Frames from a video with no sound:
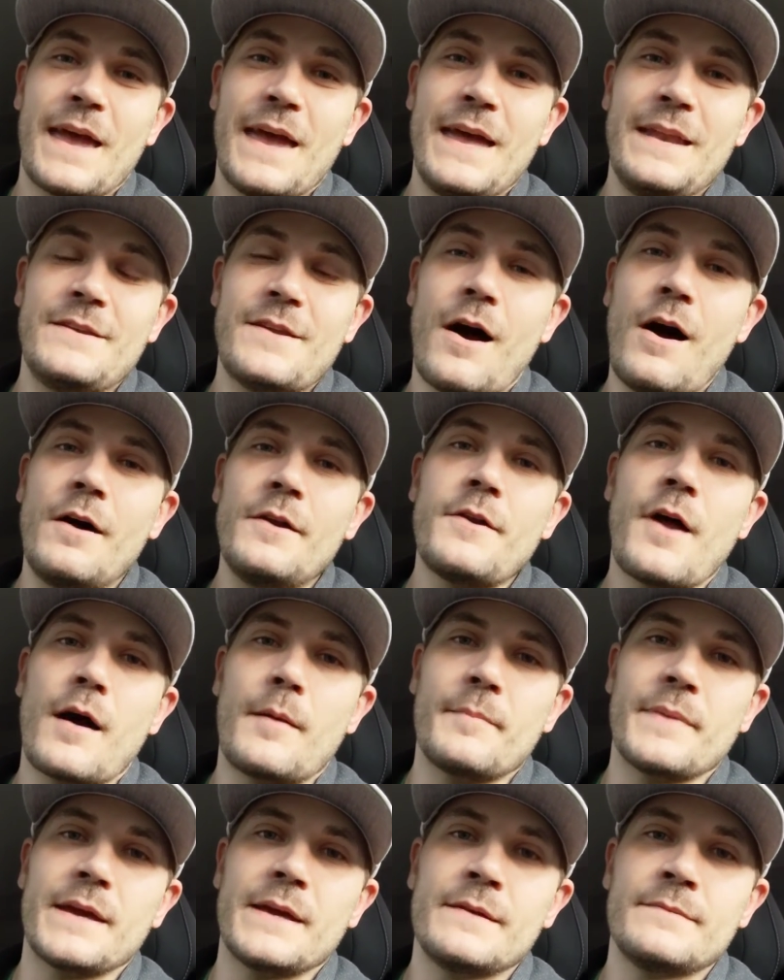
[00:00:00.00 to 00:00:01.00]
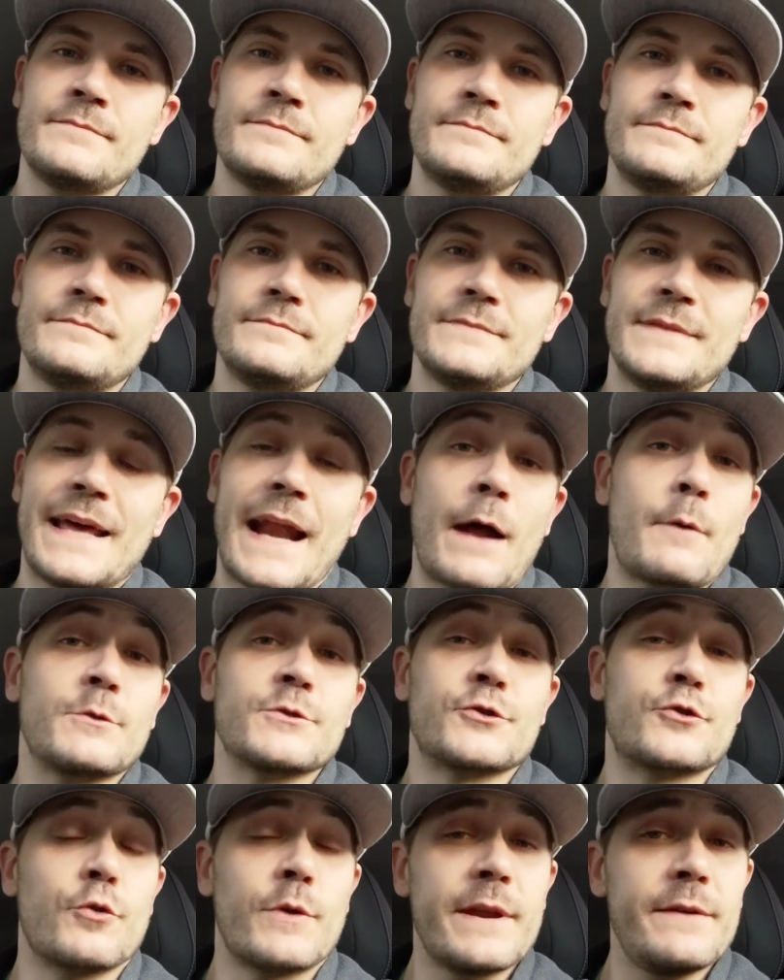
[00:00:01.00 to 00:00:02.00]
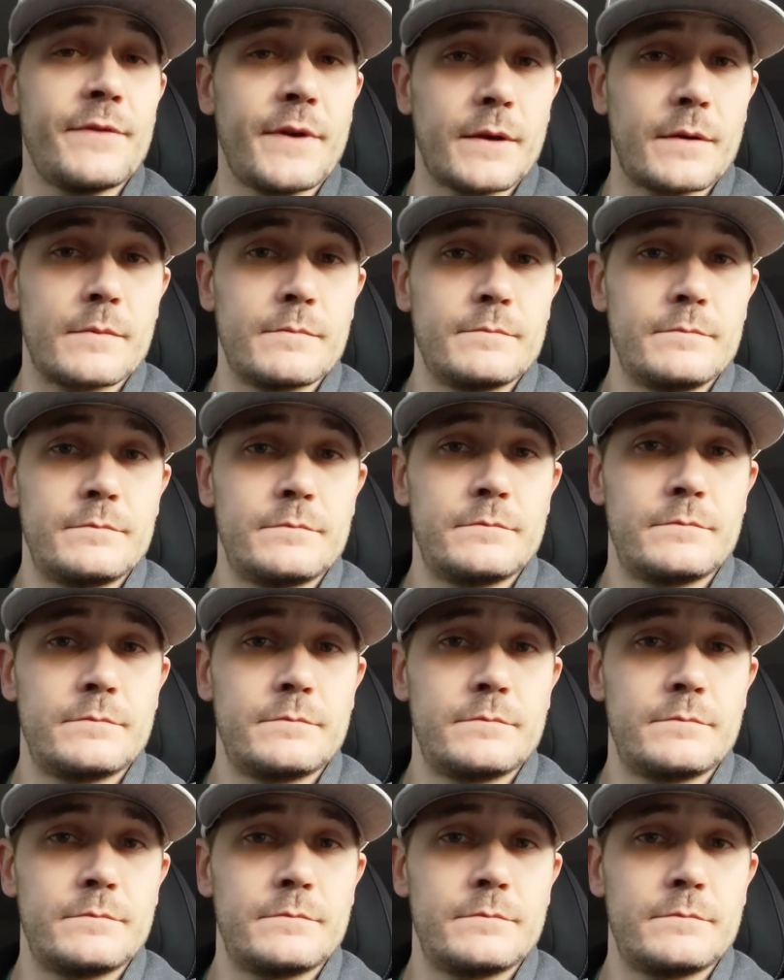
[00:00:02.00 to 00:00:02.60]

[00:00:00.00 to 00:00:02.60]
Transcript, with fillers: it dawned on me that I was grieving.